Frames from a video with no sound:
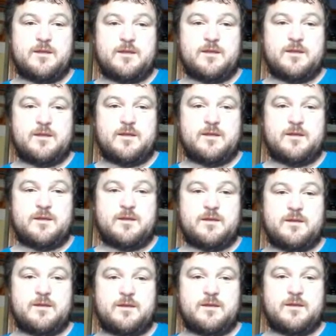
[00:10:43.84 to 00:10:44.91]

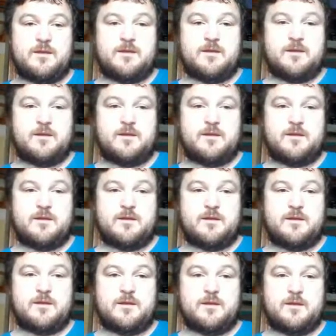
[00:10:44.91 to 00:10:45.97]

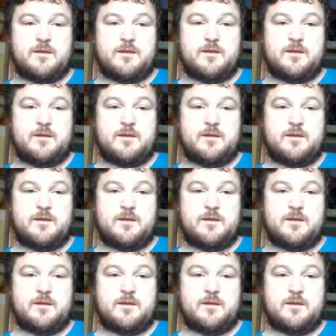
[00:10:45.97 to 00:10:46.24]
Nobody speaks.